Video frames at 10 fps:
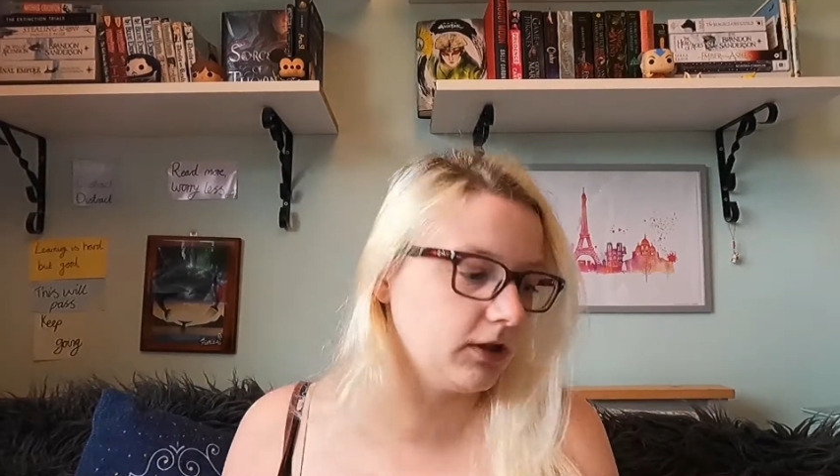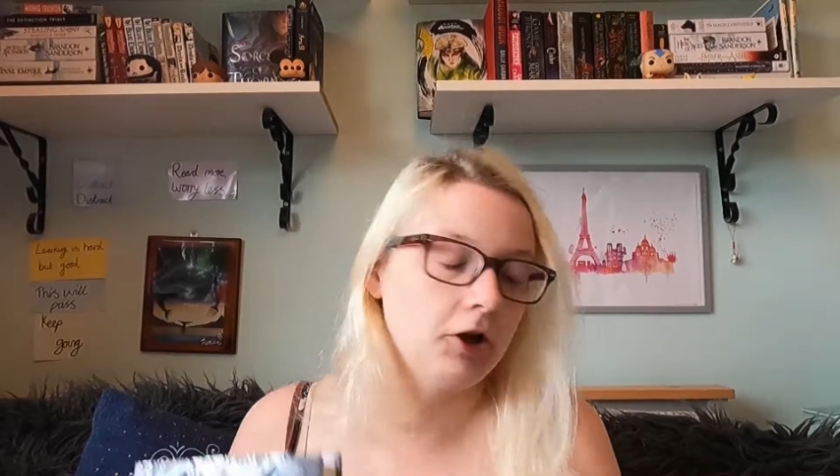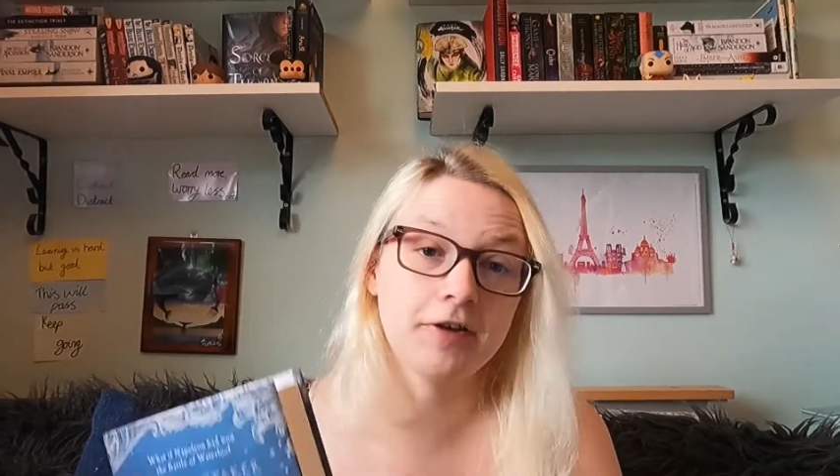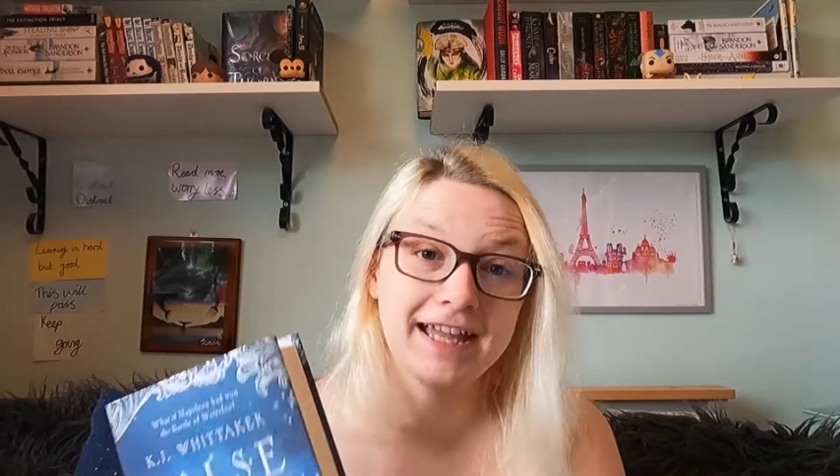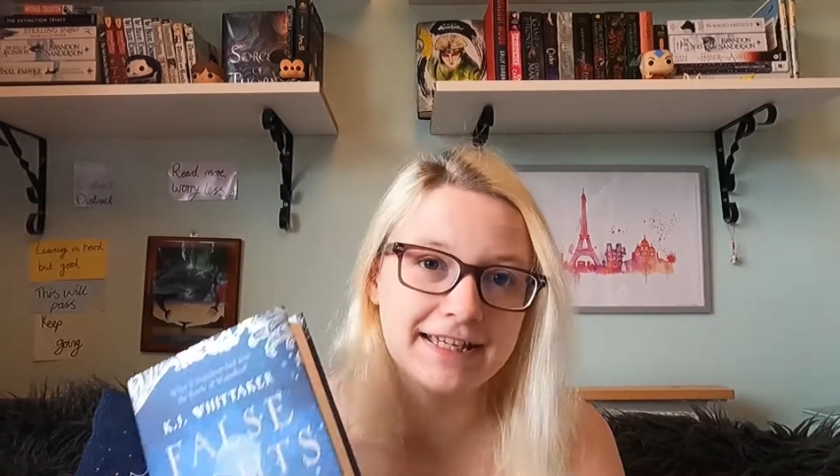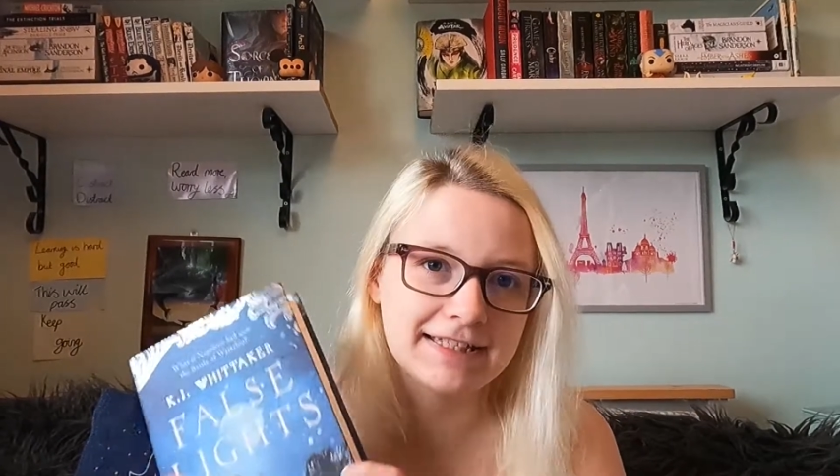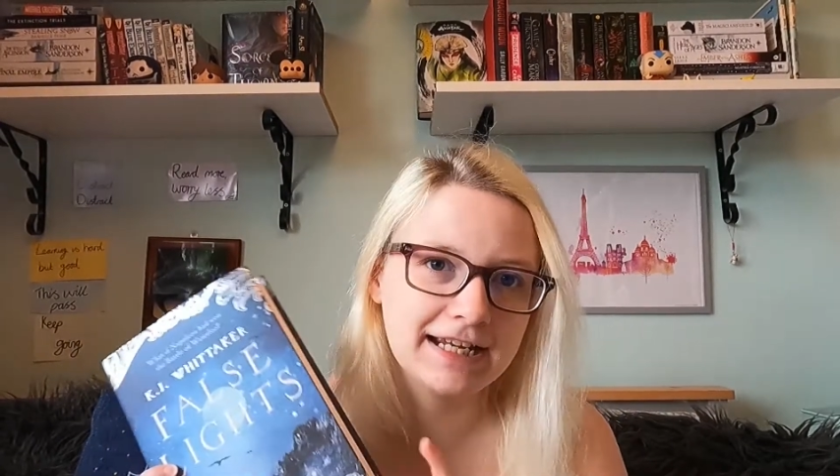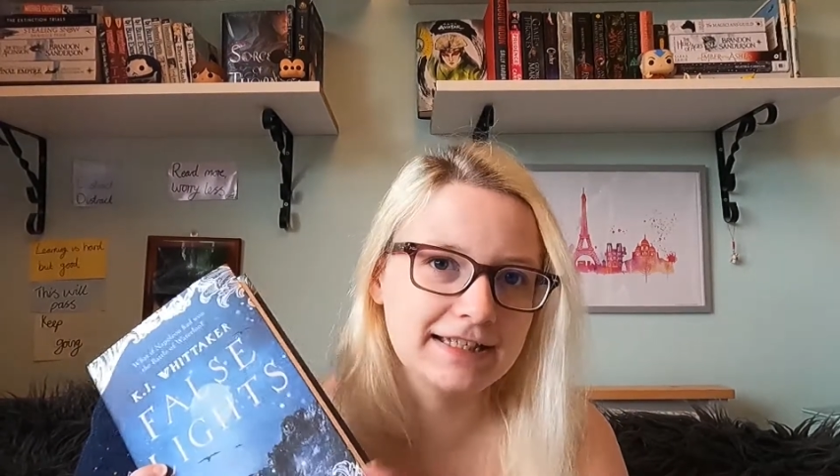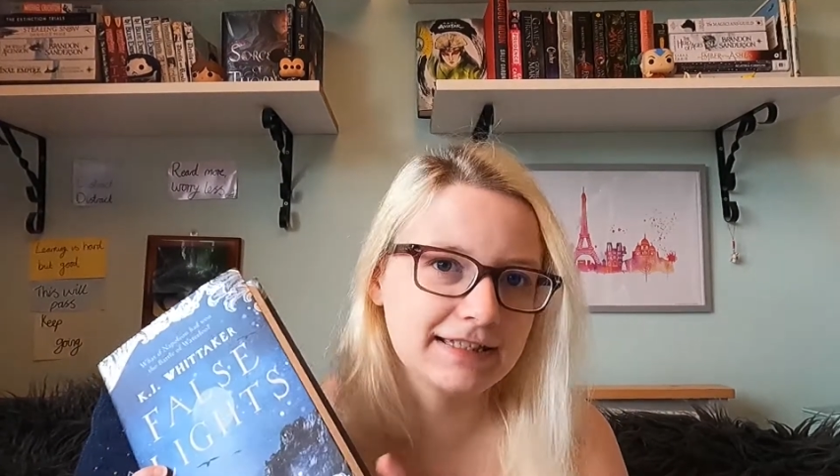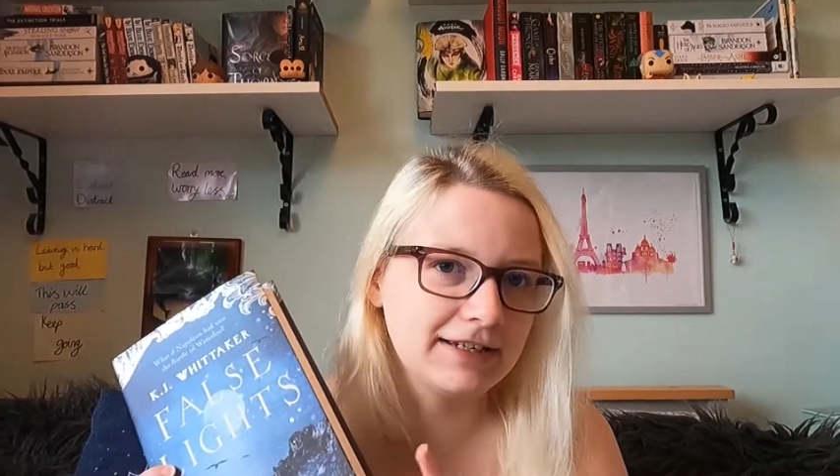Okay, so
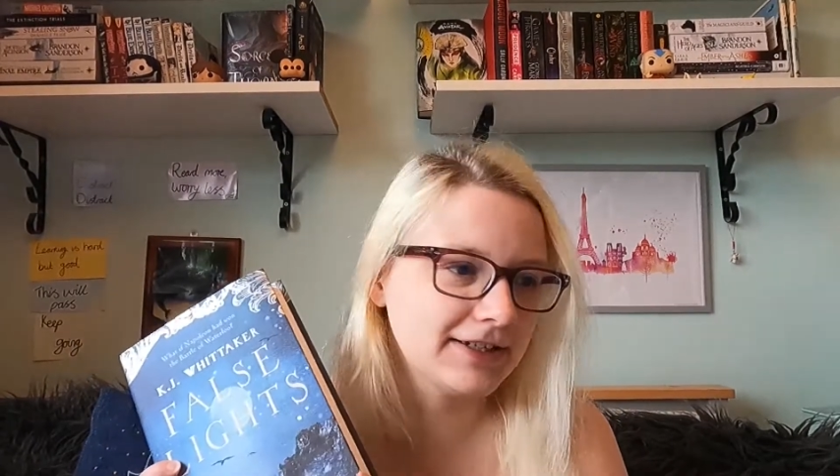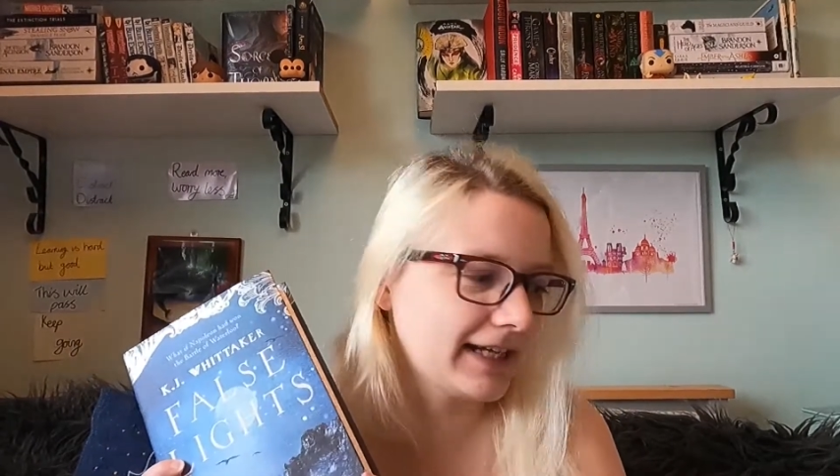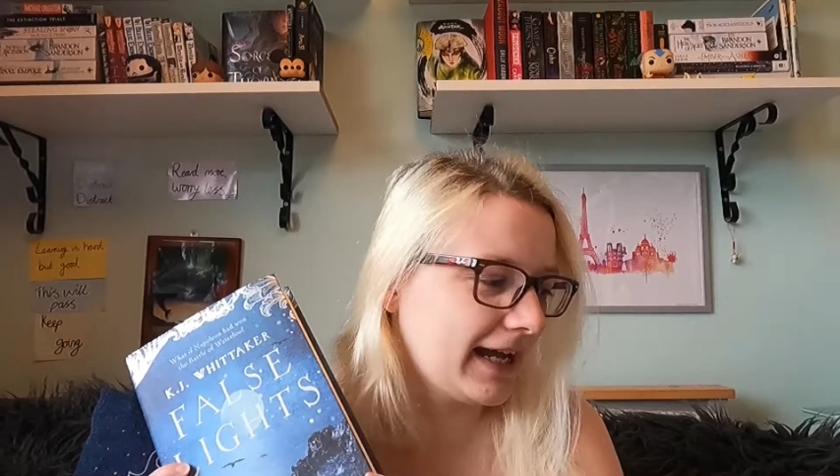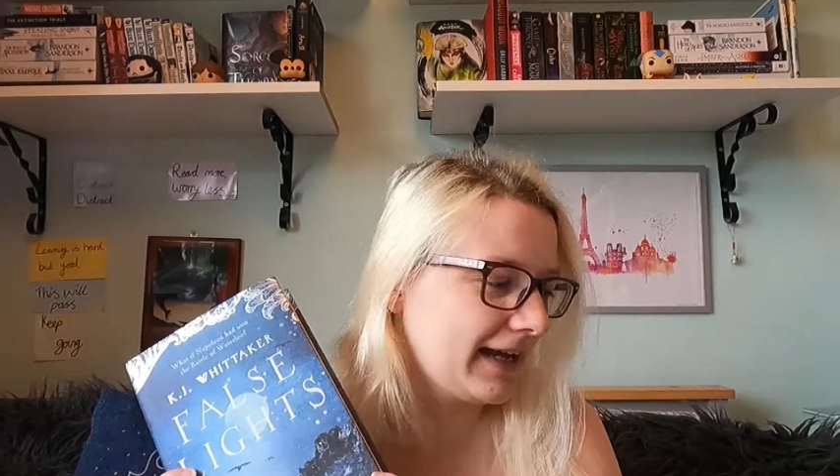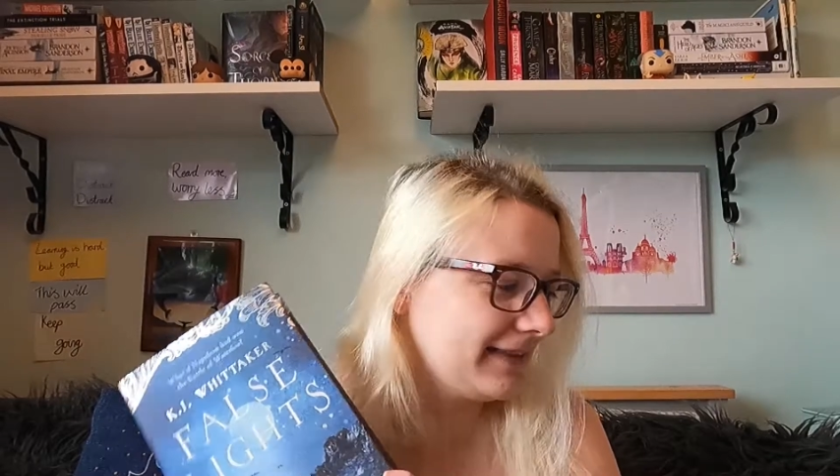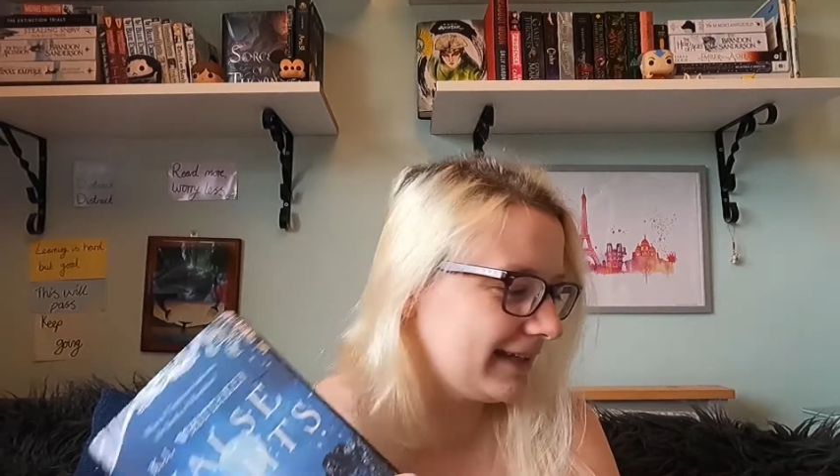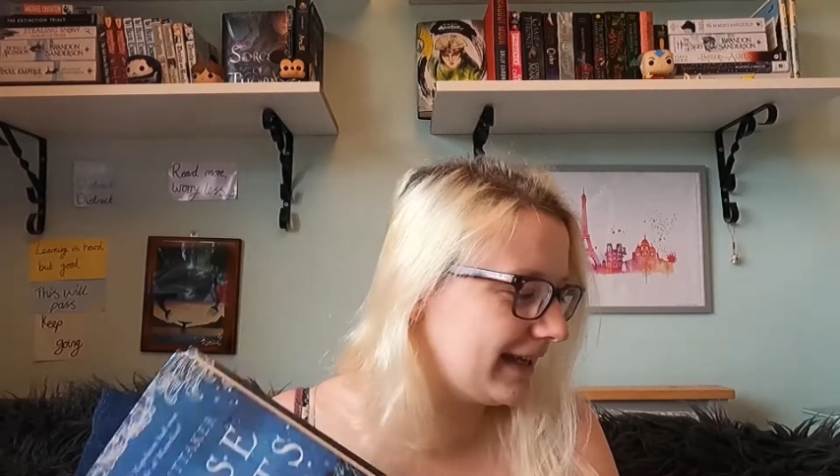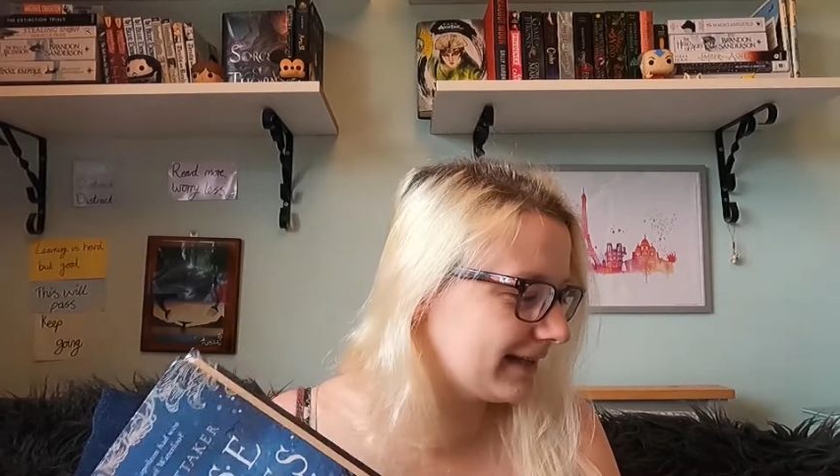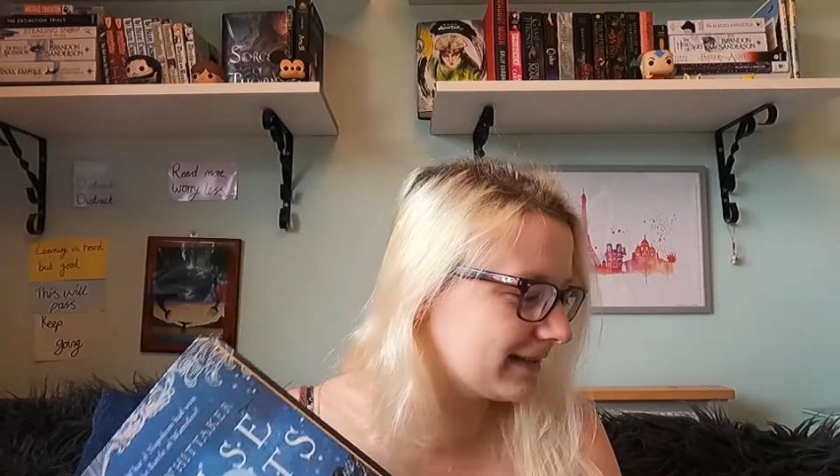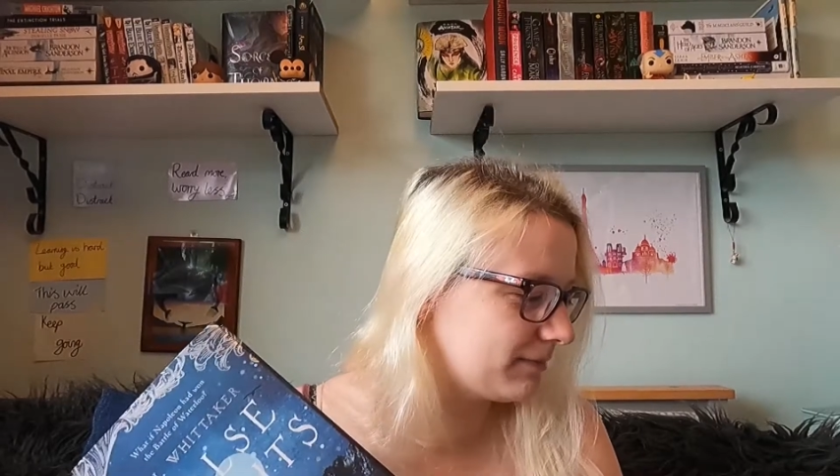let's look at the
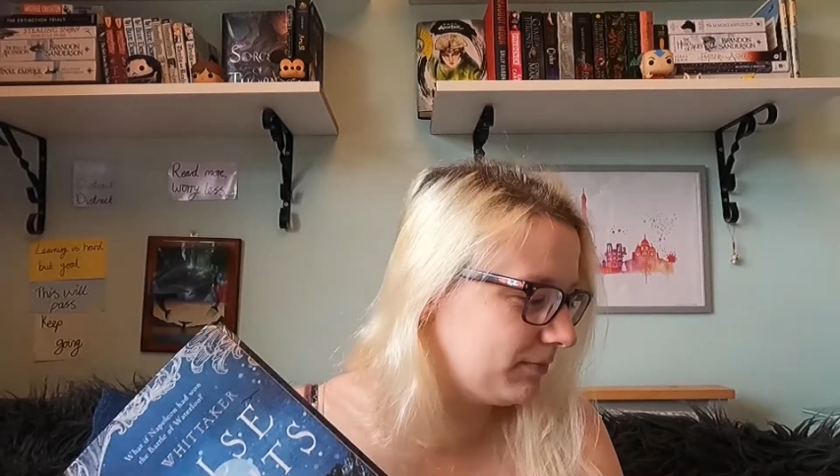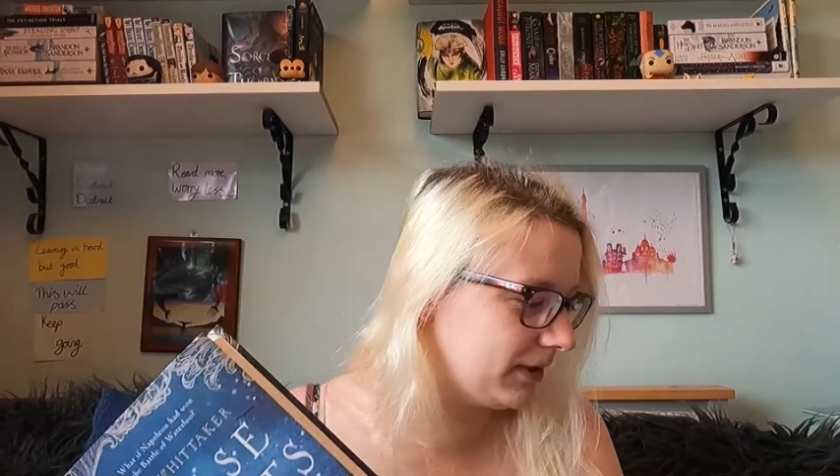next